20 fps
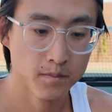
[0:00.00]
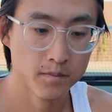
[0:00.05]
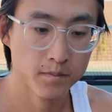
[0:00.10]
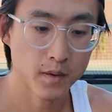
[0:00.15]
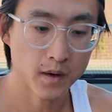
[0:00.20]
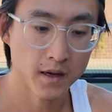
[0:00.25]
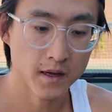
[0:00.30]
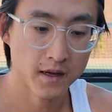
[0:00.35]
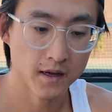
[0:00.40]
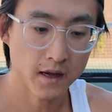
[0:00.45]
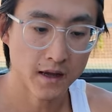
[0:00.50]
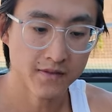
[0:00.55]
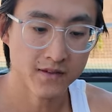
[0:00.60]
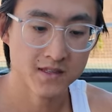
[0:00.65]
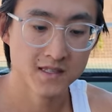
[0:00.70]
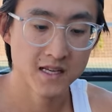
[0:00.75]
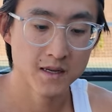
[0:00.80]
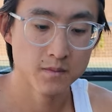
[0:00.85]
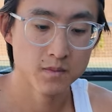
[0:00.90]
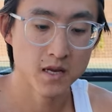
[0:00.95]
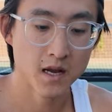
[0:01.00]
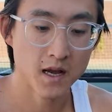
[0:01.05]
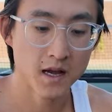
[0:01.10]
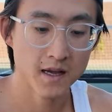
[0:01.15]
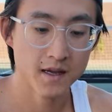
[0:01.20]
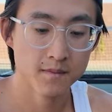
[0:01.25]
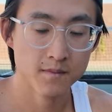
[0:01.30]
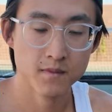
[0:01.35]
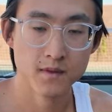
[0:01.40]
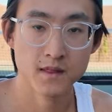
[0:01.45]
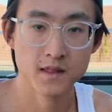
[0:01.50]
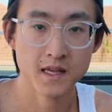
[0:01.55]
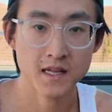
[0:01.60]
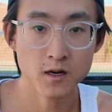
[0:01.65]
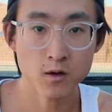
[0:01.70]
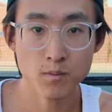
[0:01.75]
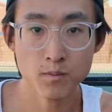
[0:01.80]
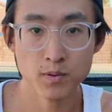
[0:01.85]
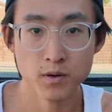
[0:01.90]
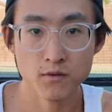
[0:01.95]
But at the same time, they
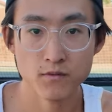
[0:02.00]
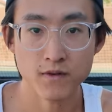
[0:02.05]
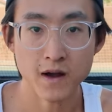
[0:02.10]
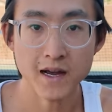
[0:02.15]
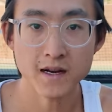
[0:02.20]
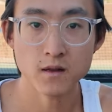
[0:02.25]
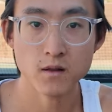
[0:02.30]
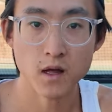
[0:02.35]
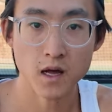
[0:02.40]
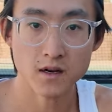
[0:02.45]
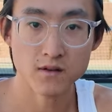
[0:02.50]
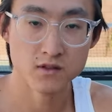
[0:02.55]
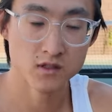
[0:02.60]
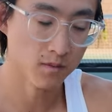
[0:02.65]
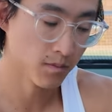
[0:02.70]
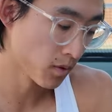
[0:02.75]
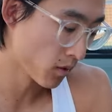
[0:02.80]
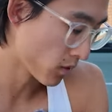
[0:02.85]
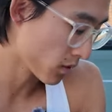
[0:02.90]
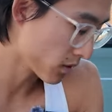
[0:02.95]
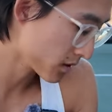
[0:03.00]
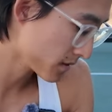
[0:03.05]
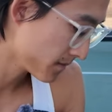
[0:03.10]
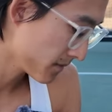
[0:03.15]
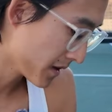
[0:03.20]
don't provide a lot of support,